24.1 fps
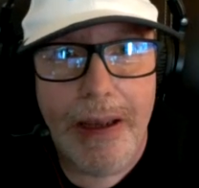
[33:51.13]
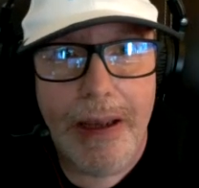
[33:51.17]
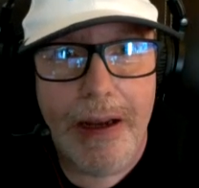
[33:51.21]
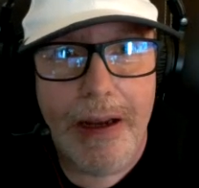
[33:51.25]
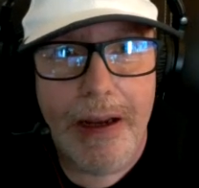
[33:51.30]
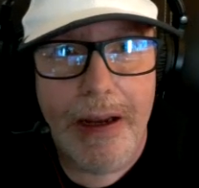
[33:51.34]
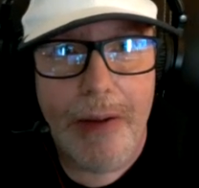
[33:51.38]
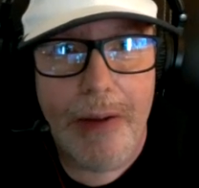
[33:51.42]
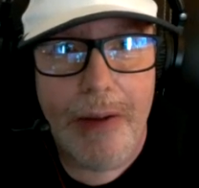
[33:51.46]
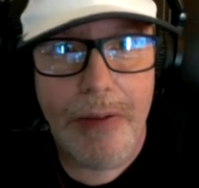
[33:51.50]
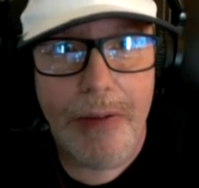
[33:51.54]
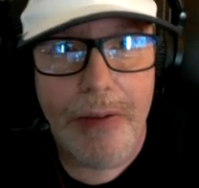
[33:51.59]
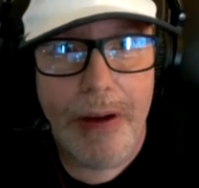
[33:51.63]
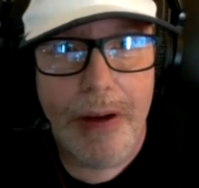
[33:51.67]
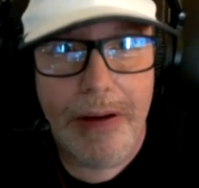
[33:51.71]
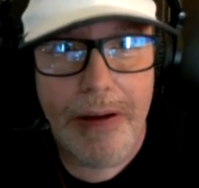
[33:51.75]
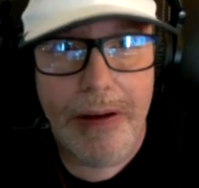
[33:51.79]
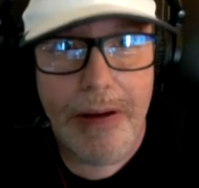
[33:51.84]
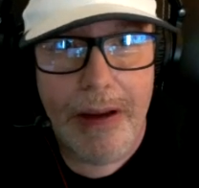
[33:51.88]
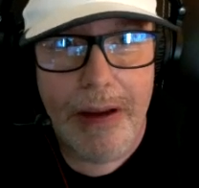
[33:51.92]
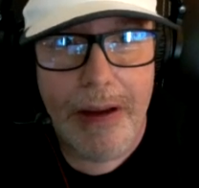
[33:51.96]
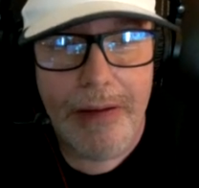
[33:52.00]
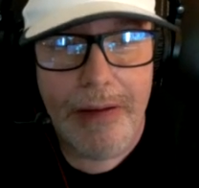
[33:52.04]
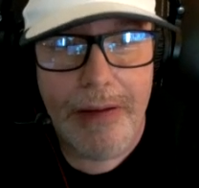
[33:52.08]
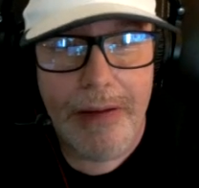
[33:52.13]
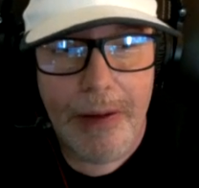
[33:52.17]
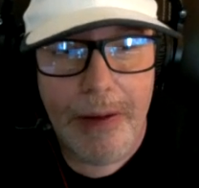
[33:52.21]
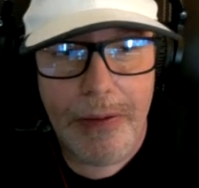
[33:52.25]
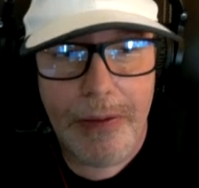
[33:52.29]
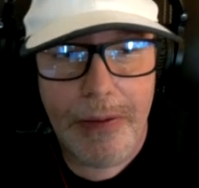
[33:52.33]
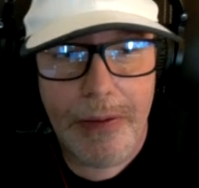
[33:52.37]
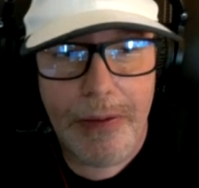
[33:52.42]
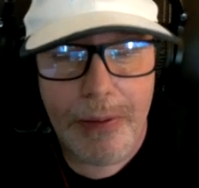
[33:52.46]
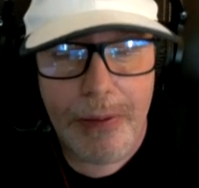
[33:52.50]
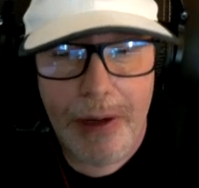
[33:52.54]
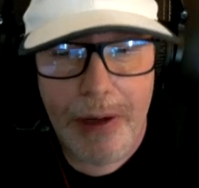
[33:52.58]
and as I
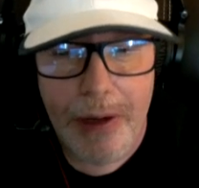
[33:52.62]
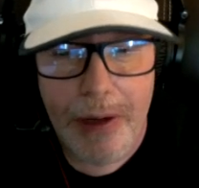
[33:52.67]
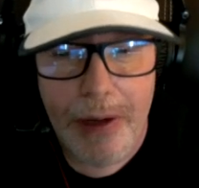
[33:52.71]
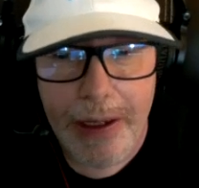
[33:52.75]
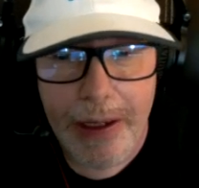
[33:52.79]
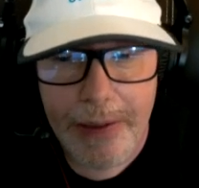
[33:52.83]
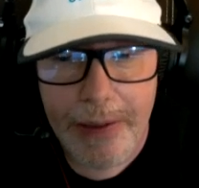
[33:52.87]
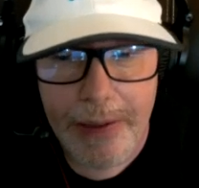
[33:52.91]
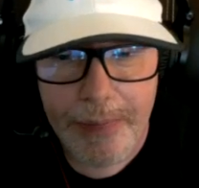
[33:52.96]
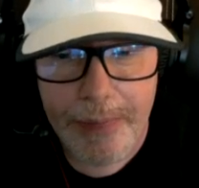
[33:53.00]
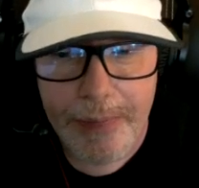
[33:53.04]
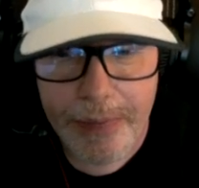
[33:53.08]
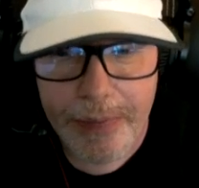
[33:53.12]
was running,